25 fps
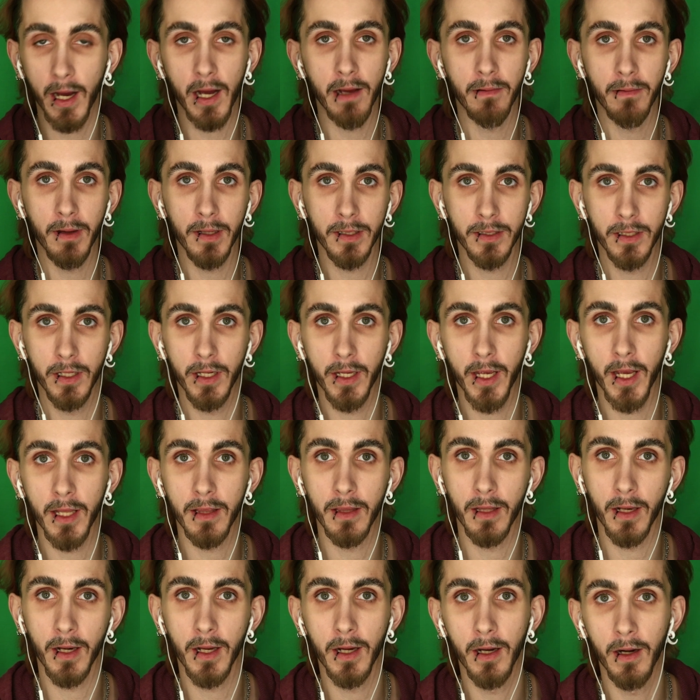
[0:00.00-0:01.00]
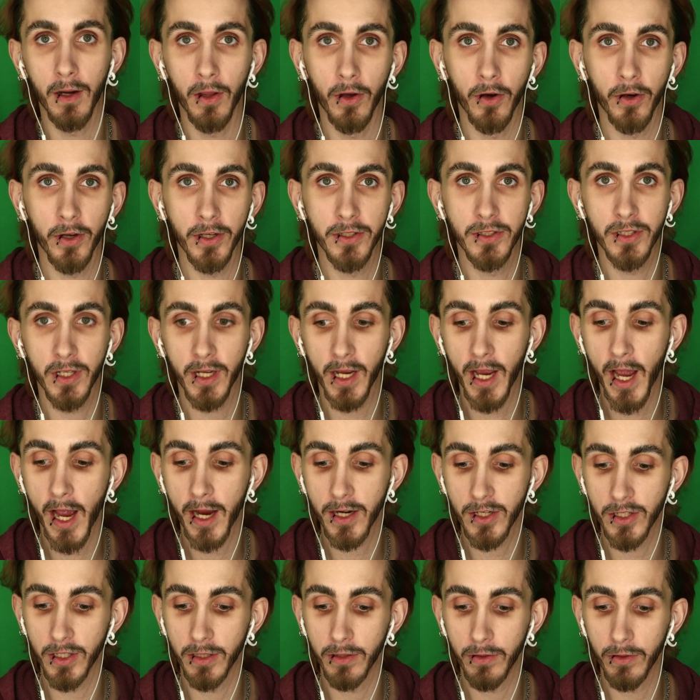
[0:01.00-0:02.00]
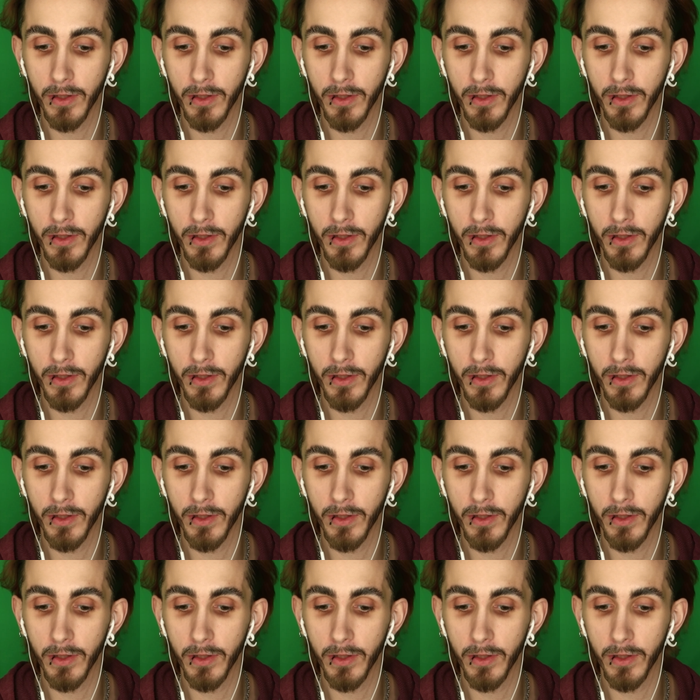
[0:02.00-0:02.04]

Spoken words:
I'm actually getting an allergic reaction